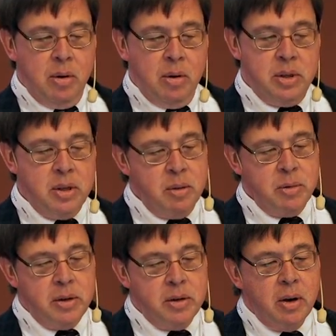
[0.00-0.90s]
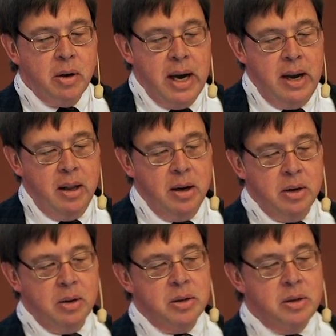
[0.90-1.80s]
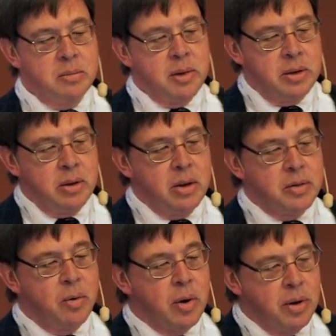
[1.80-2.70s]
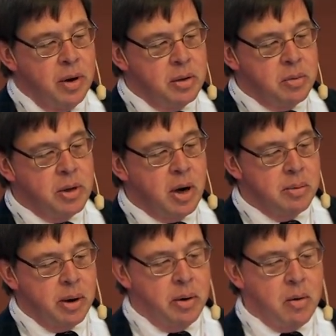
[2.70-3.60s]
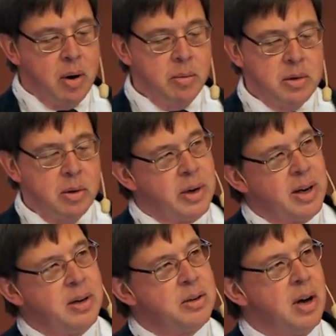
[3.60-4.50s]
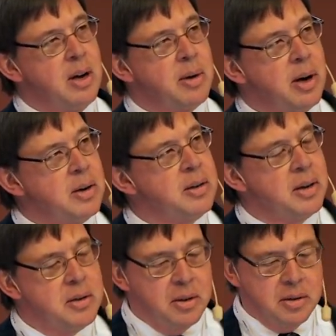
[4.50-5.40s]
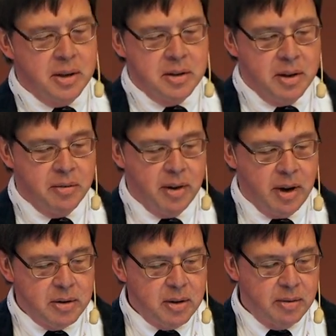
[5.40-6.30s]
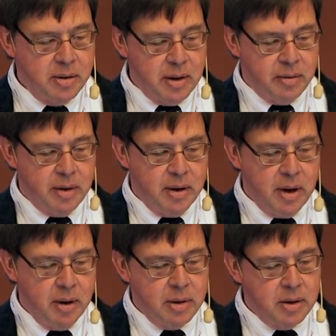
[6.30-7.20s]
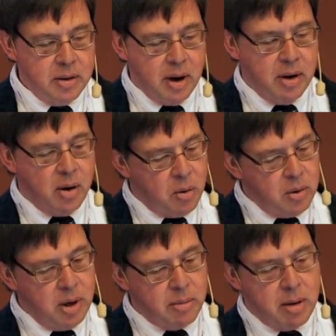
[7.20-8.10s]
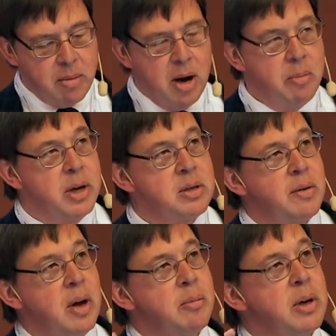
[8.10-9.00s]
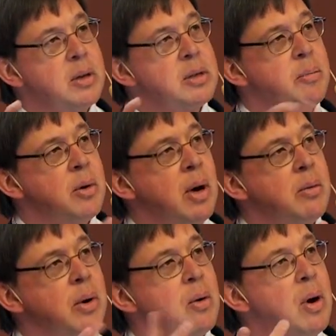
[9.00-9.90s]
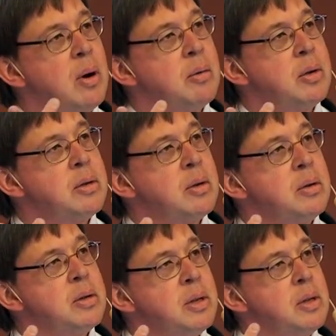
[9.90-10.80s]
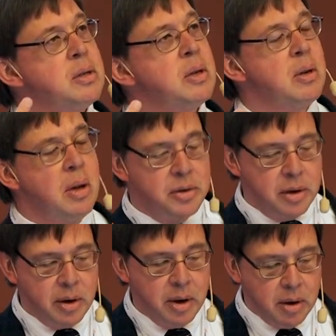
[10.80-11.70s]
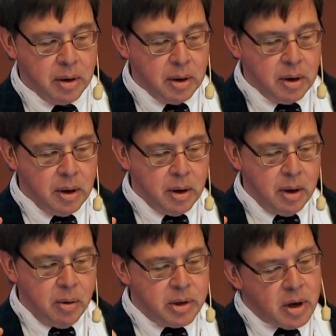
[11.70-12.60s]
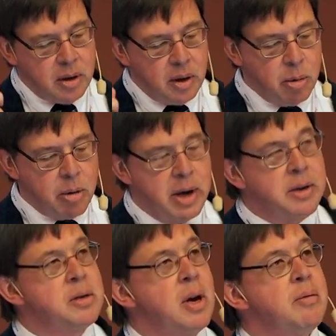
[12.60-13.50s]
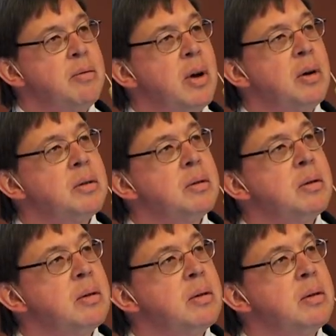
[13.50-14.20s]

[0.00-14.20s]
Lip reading: Systems engineering, analytical systems engineering is 4 things. We talked about requirements a little bit. I didn't talk about architectures. That's a different lecture for a different day. We didn't talk wholly about model-based development except around requirements and statistical engineering. We talked a little bit about design flows.